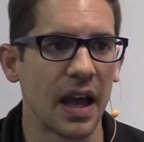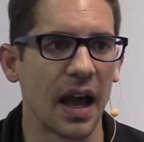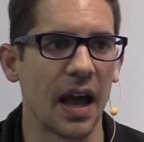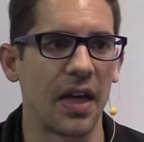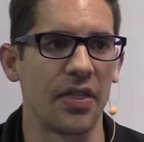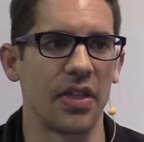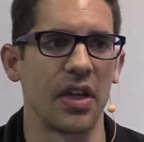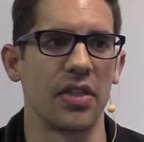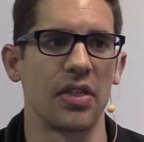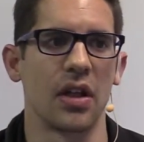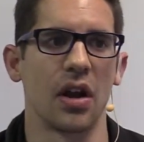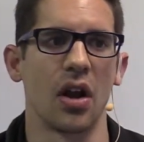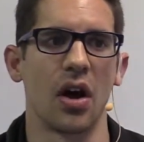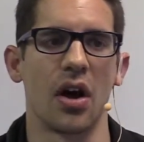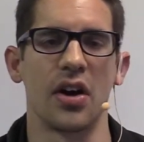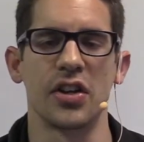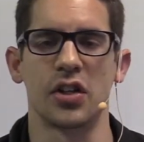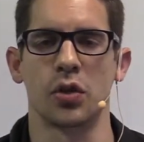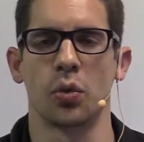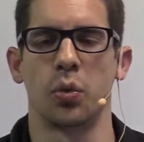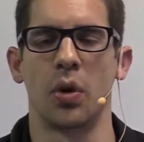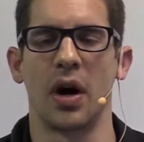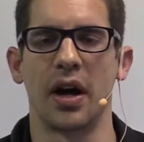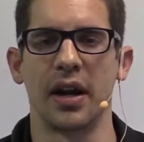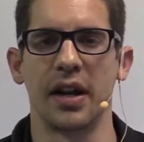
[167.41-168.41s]
And then the
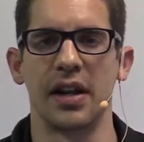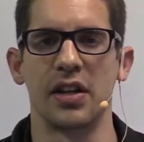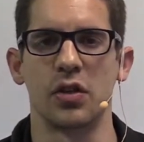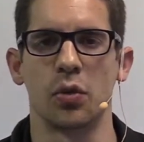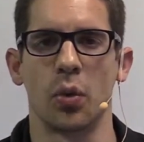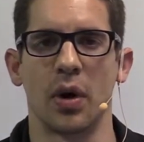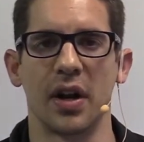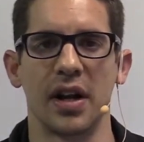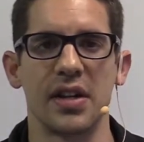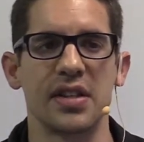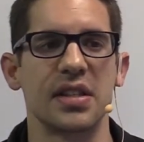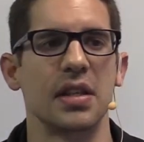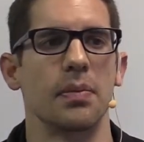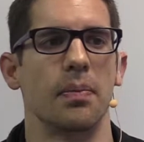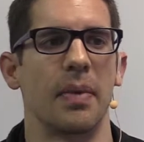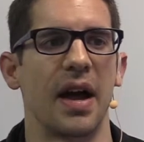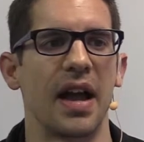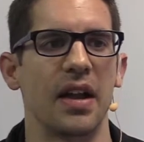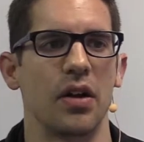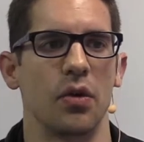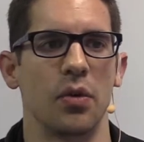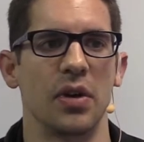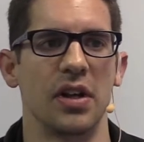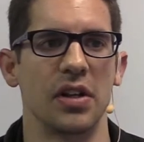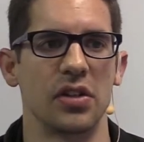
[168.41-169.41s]
last one is, what is the
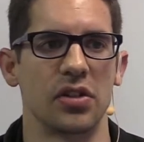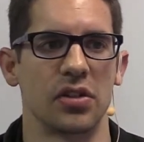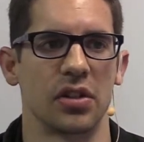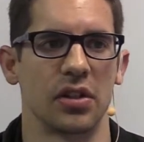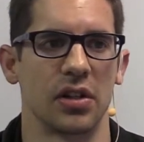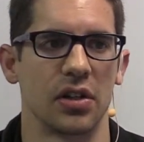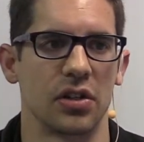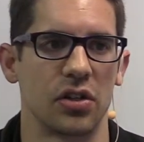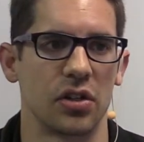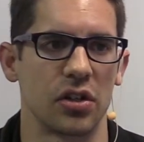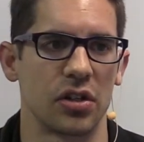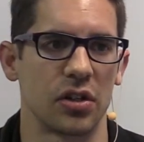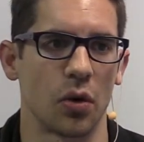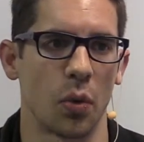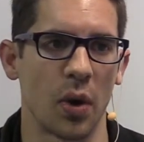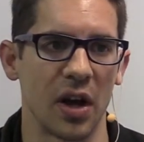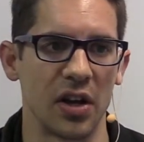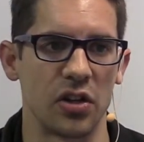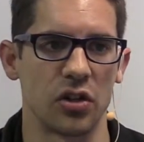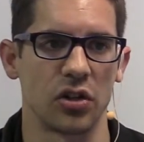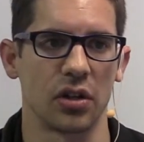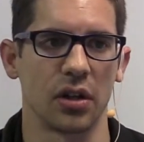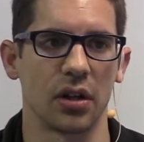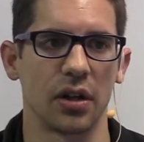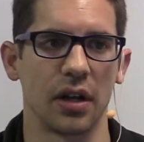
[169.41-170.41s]
main research
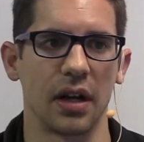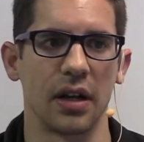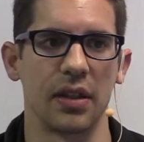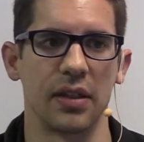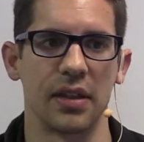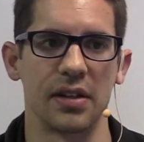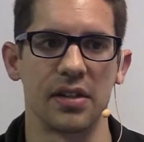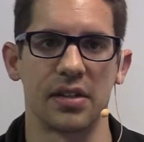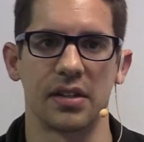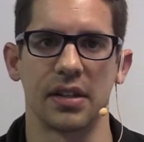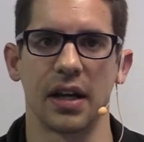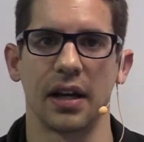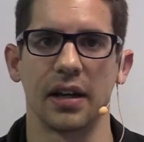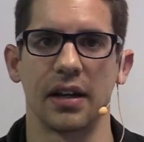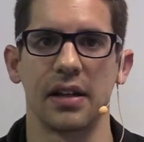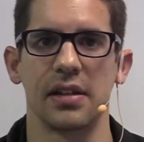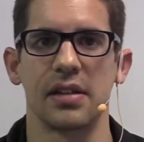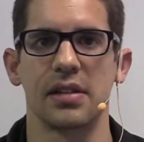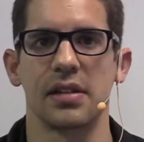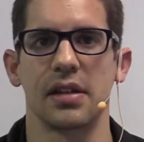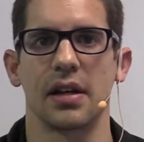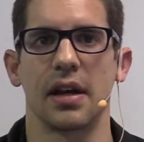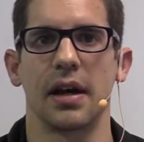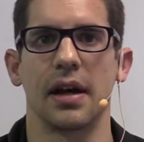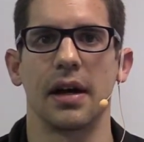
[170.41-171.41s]
question in the
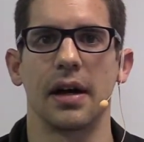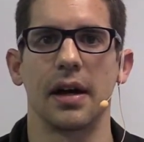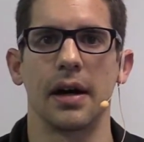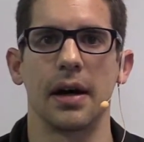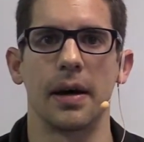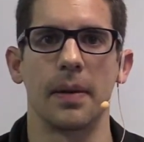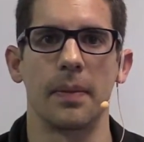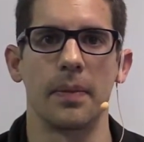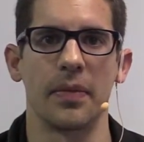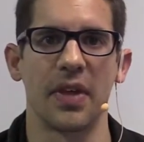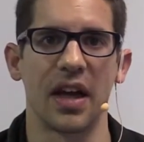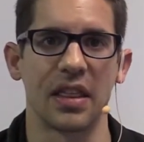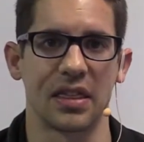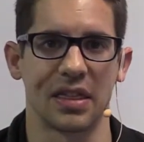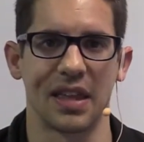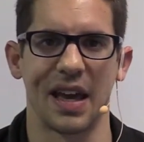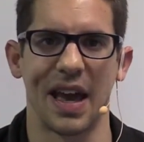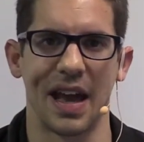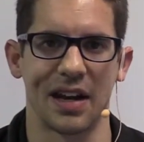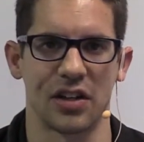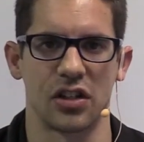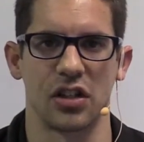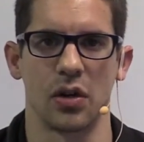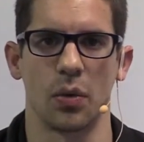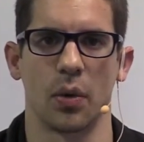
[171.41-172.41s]
studies that they
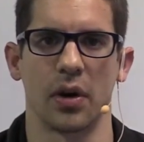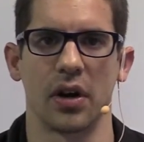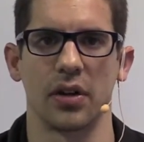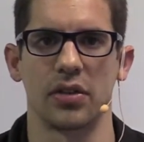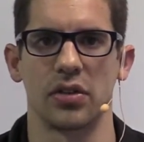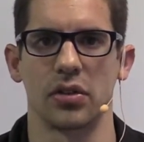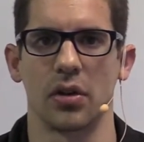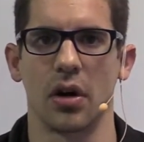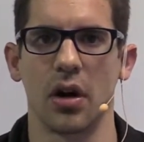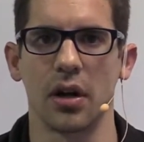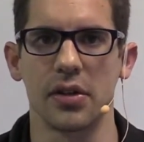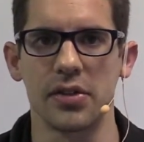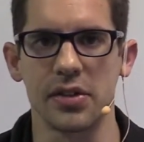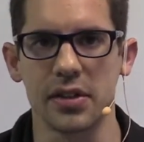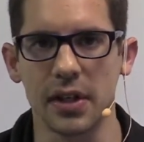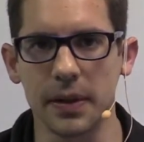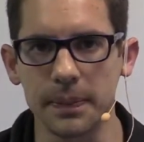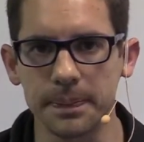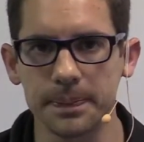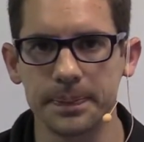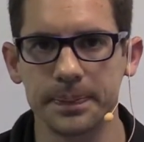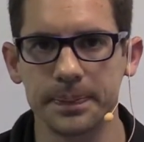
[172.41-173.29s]
actually wanted to answer?